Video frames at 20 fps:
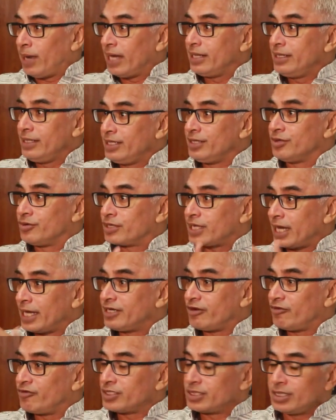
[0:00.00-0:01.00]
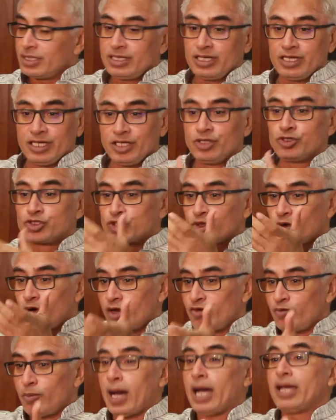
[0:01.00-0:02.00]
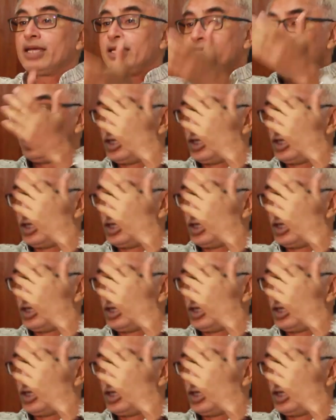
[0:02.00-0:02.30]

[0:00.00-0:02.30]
bhai bhai you know kind of a thing he used to call